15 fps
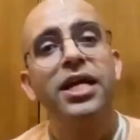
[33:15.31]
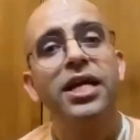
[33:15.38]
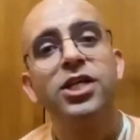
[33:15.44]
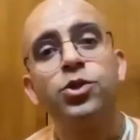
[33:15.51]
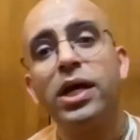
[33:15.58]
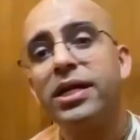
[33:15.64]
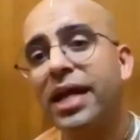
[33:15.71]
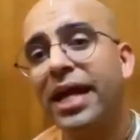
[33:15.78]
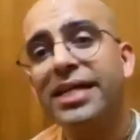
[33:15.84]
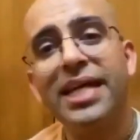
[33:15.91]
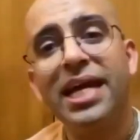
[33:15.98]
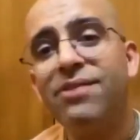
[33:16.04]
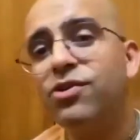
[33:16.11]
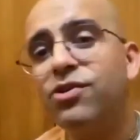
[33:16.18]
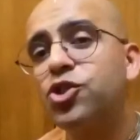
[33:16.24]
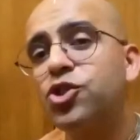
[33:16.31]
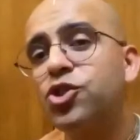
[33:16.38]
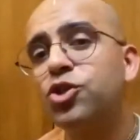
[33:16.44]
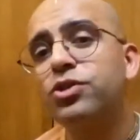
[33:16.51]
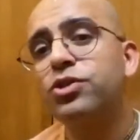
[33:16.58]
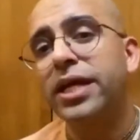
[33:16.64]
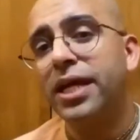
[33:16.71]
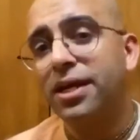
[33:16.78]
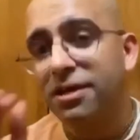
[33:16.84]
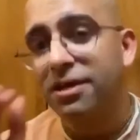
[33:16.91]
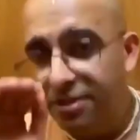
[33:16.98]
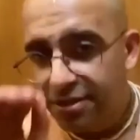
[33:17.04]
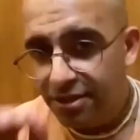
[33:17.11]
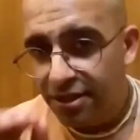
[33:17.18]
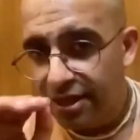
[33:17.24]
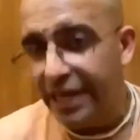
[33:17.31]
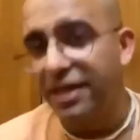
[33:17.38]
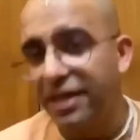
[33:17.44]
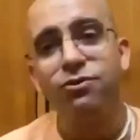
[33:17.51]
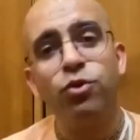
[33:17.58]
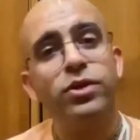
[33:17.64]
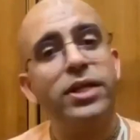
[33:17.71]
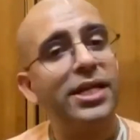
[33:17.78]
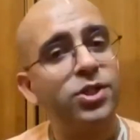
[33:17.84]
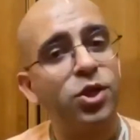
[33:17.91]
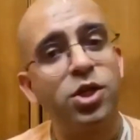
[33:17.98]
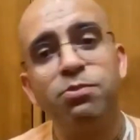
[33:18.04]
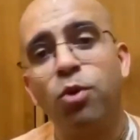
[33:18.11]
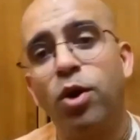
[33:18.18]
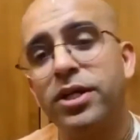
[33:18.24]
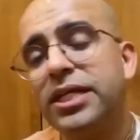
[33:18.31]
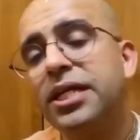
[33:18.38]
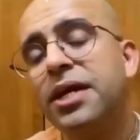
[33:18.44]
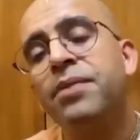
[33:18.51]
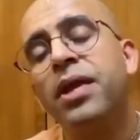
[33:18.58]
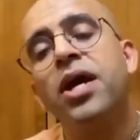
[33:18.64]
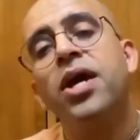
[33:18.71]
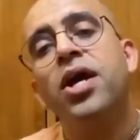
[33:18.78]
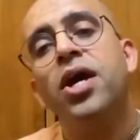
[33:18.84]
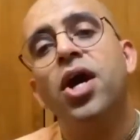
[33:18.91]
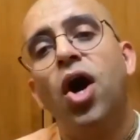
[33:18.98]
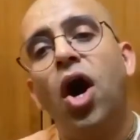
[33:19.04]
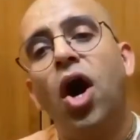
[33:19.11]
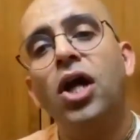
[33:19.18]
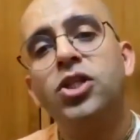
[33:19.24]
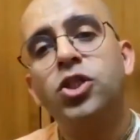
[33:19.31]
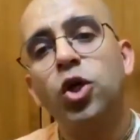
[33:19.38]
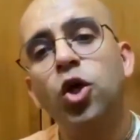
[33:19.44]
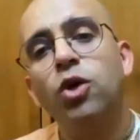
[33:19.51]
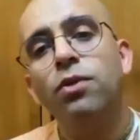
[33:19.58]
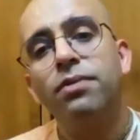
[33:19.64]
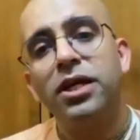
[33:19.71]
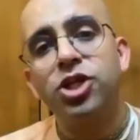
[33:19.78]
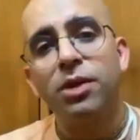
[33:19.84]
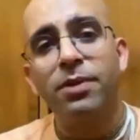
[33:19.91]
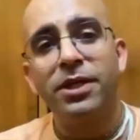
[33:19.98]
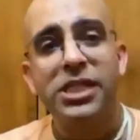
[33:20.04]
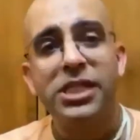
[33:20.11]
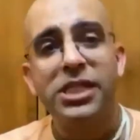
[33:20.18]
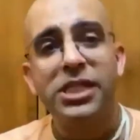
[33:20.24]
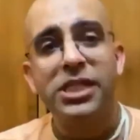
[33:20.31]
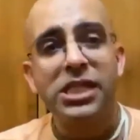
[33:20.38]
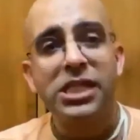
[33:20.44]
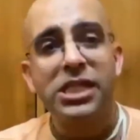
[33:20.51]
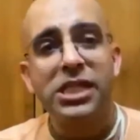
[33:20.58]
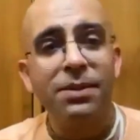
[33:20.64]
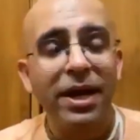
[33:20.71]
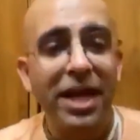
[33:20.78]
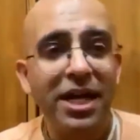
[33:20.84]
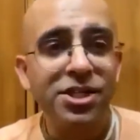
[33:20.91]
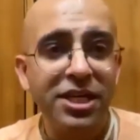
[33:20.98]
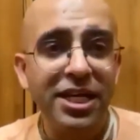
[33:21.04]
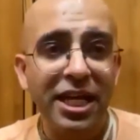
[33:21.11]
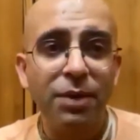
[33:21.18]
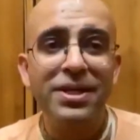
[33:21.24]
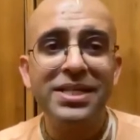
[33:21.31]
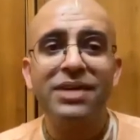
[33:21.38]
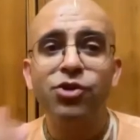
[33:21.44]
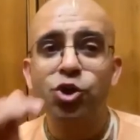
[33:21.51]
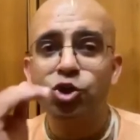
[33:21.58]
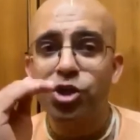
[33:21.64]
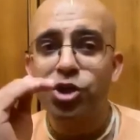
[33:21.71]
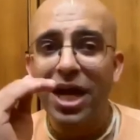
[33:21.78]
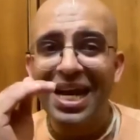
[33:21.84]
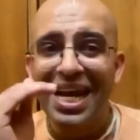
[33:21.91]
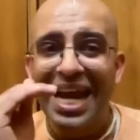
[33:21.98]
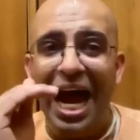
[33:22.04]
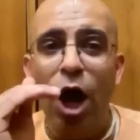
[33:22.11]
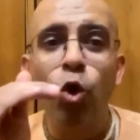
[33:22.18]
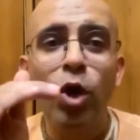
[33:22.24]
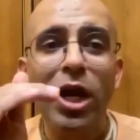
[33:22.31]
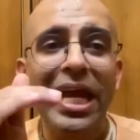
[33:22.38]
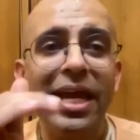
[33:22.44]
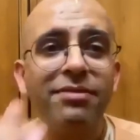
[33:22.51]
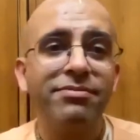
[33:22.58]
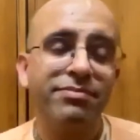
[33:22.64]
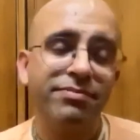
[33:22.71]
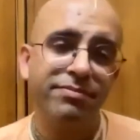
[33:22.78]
So at night time, we should take lighter food. That's also important. Also, Srila Bhaktisiddhanta Maharaj, he recommends that we should chant loudly.